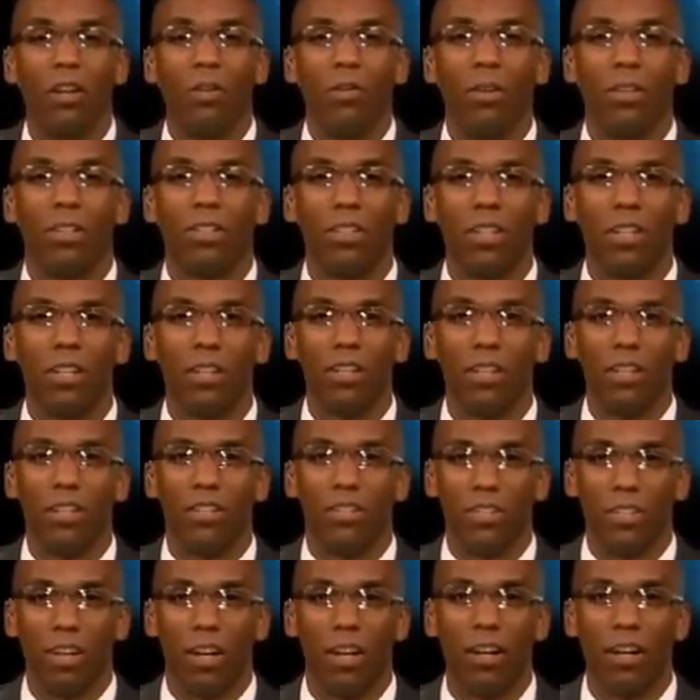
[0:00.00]
We see
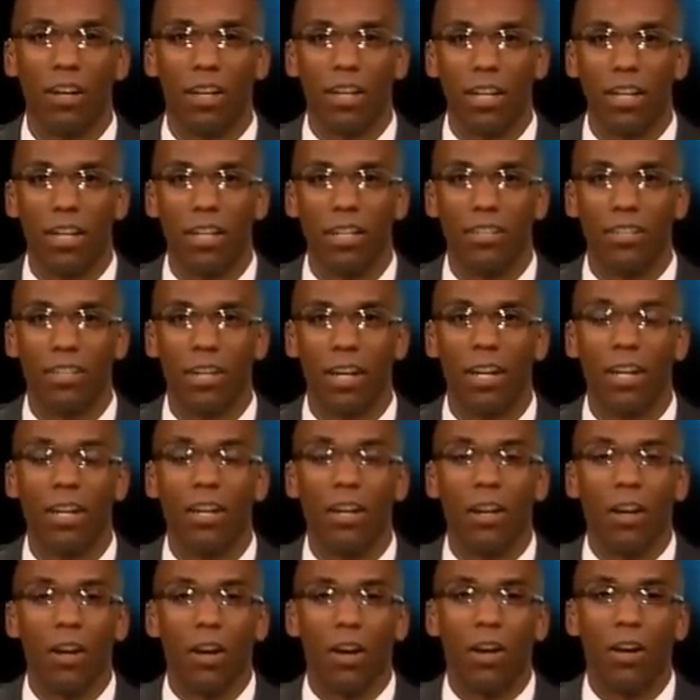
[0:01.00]
these young kids that
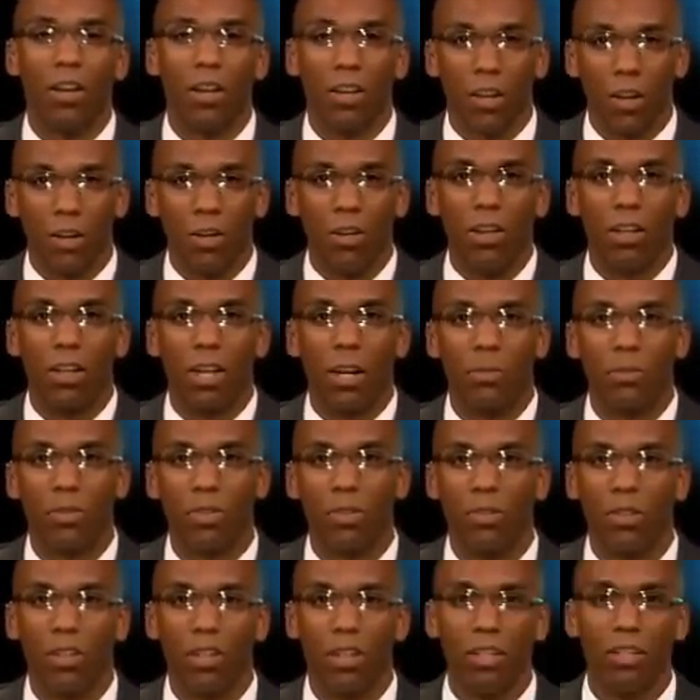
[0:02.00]
you know, look up
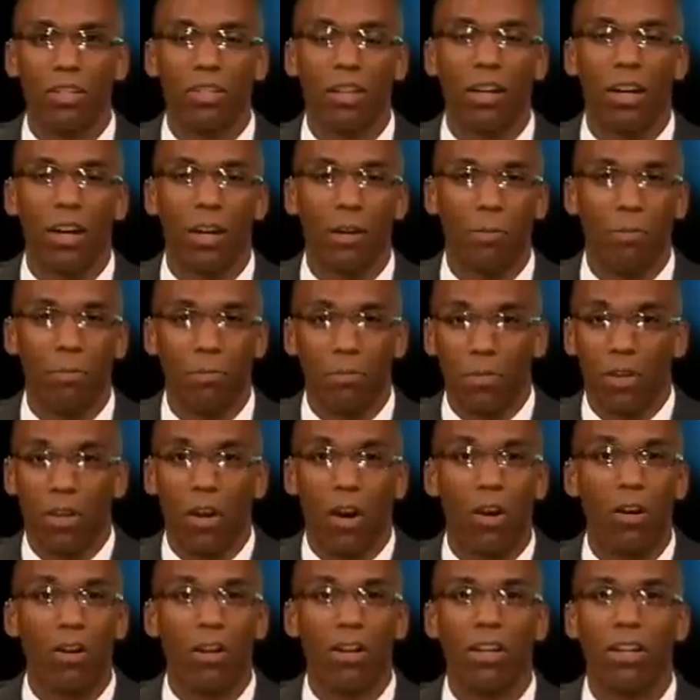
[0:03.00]
to these uh,
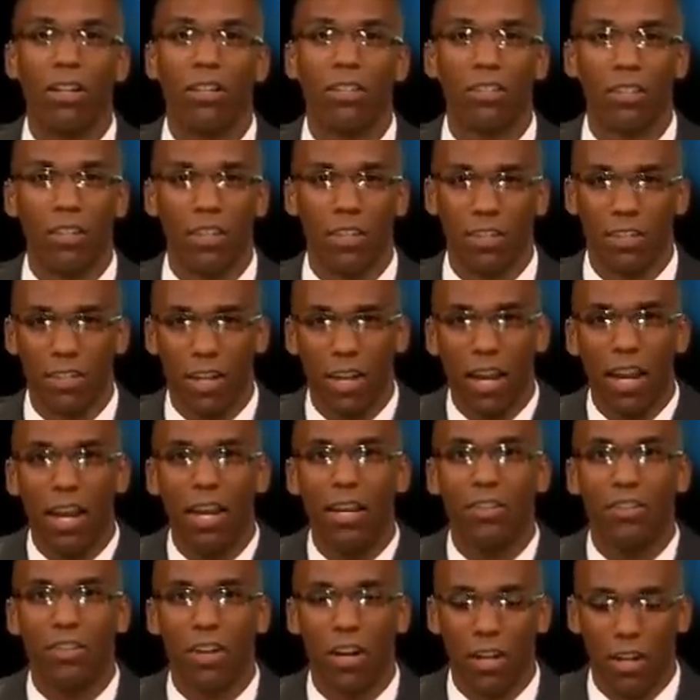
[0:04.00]
guardians and say,
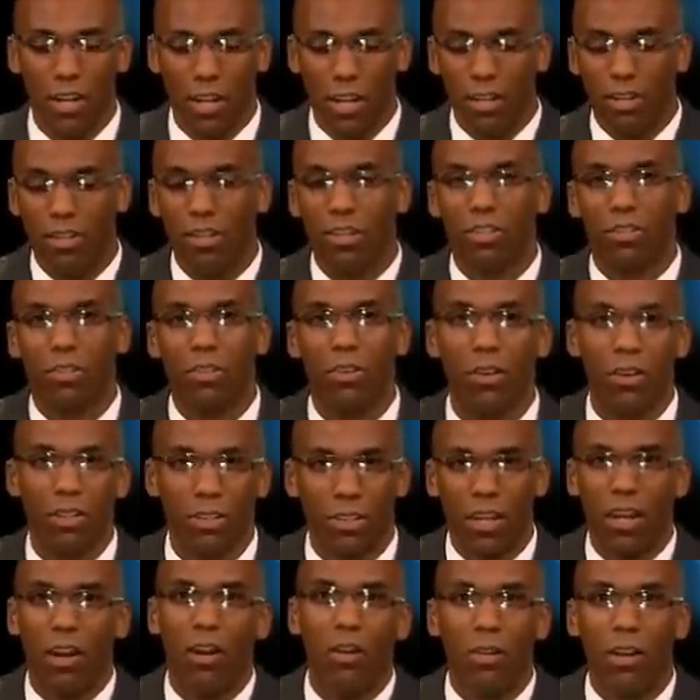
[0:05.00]
hey, Johnny, eat this corn. And
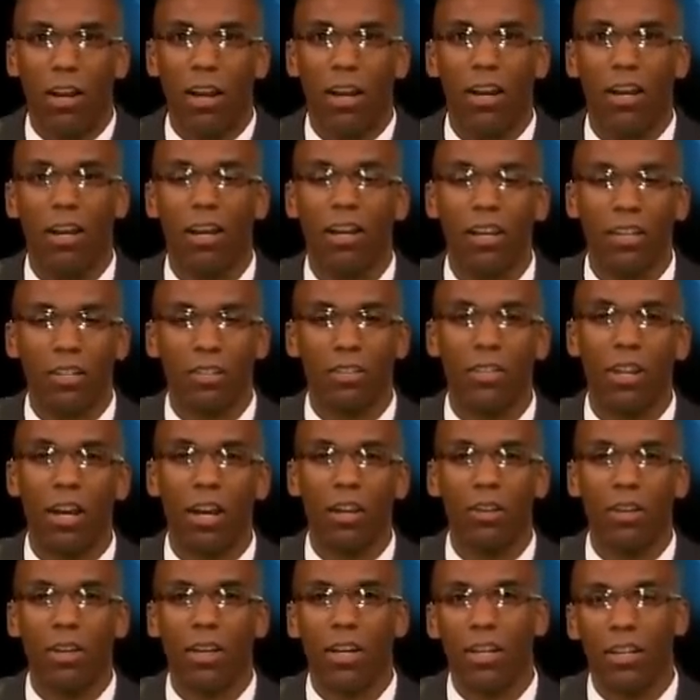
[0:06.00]
say, okay. So
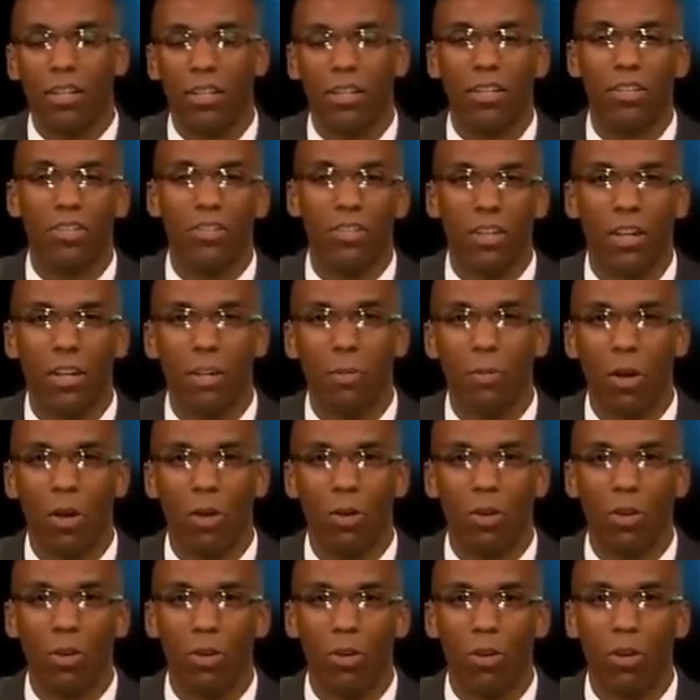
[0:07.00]
now they're eating this
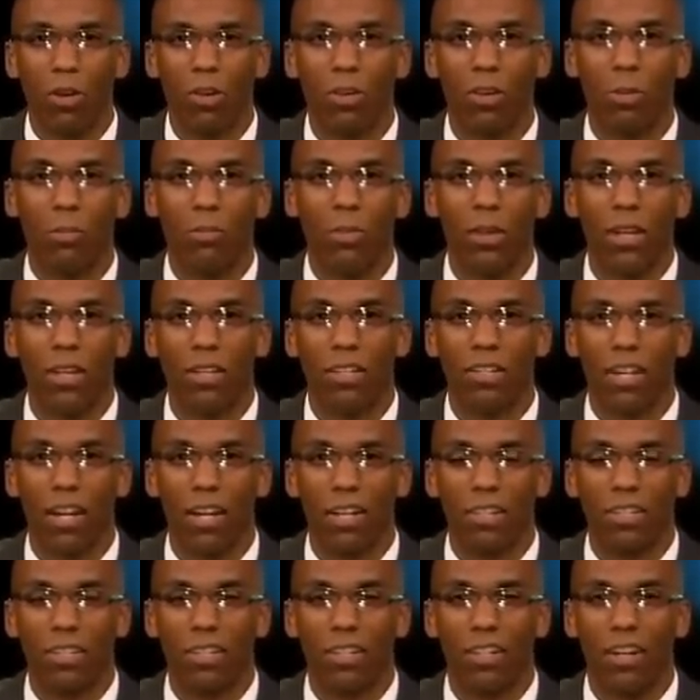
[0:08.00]
GMO corn. They're being
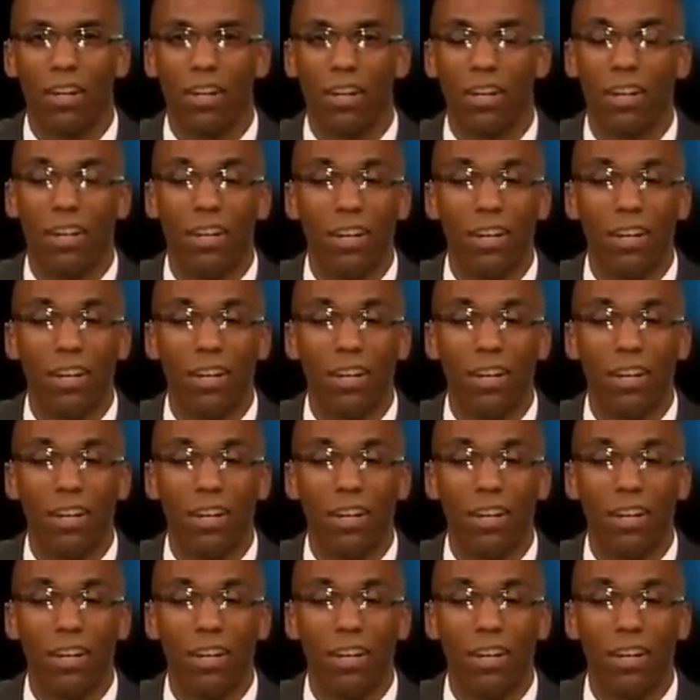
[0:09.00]
tested on.